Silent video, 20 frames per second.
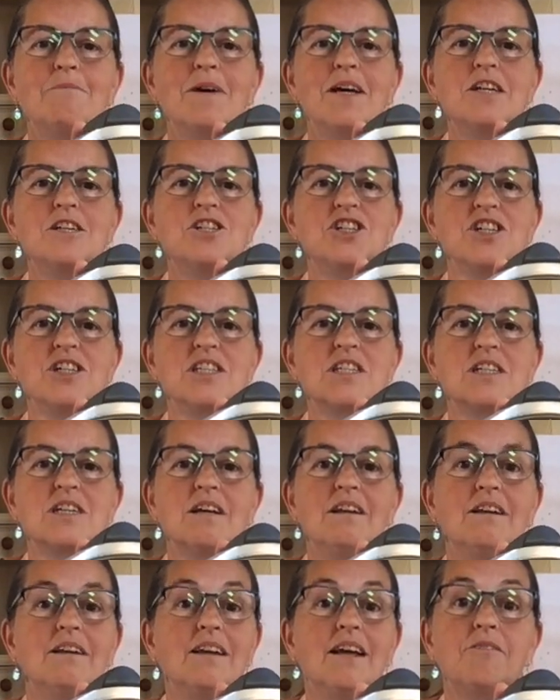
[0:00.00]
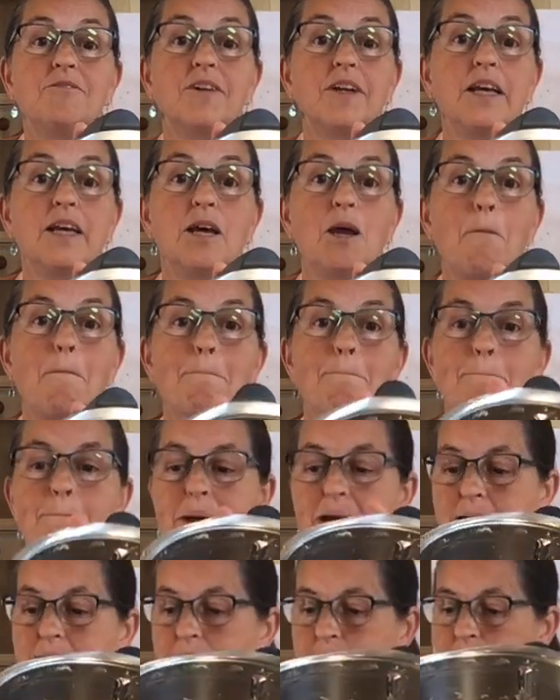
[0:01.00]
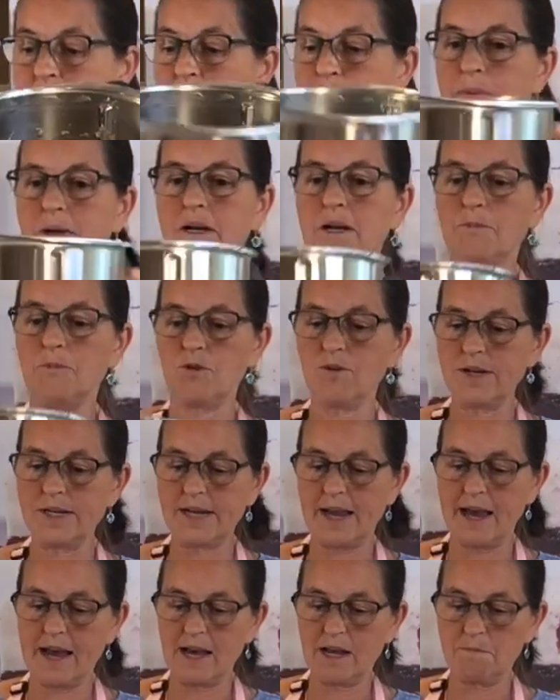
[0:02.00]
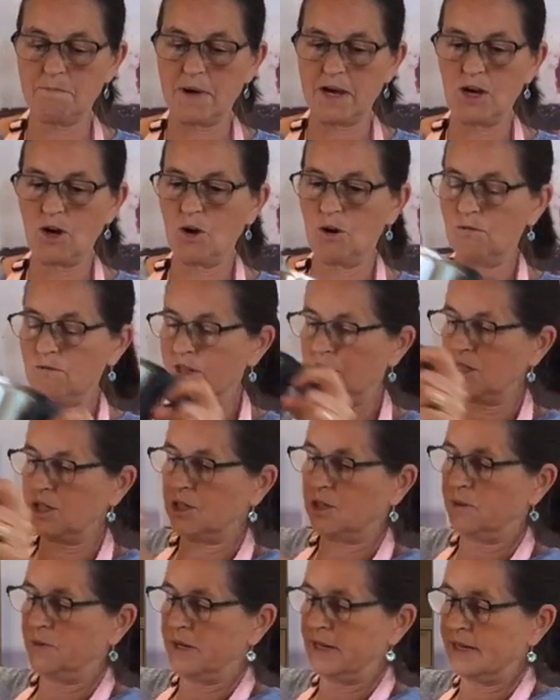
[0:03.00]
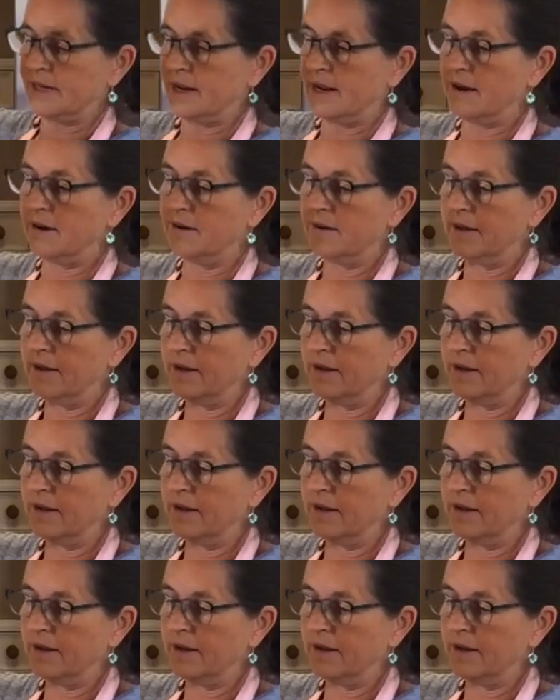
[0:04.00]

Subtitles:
just lovely mixed up, and I'm going to add my oats to it now.